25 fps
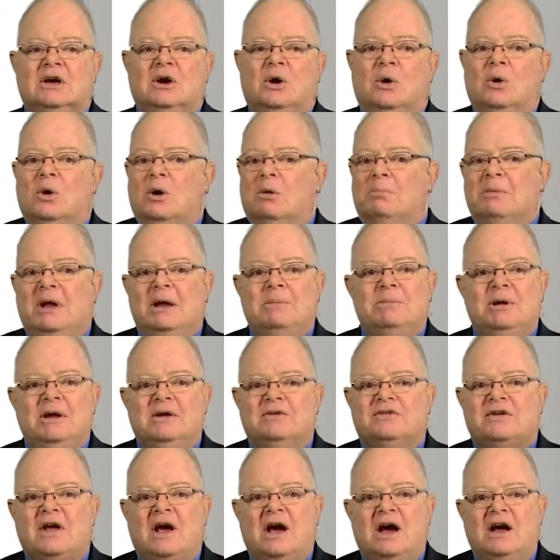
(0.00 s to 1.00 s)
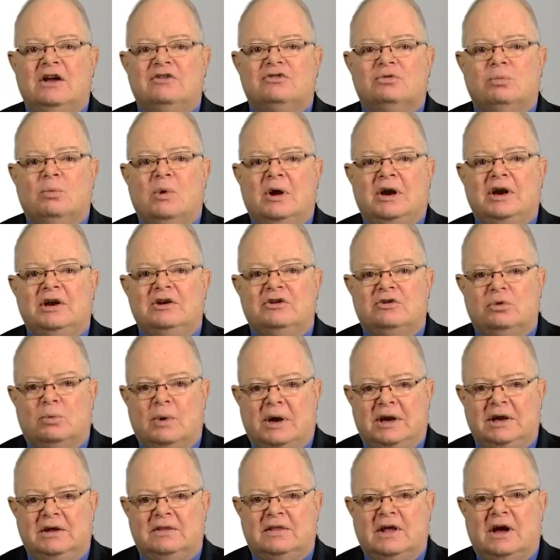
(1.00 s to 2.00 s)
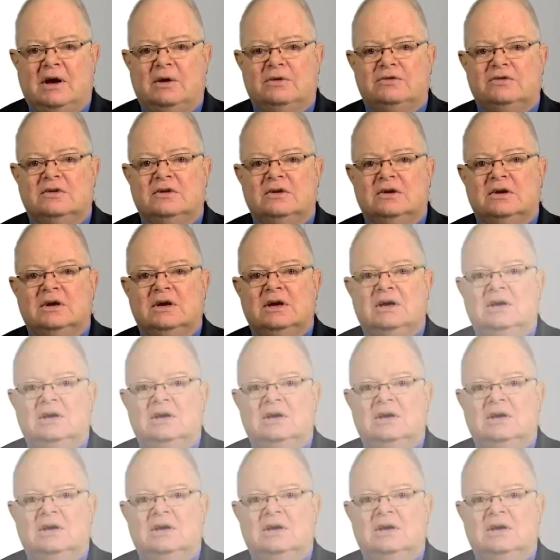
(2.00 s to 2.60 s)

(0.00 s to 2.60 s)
or maybe as high as 1 in 20,000.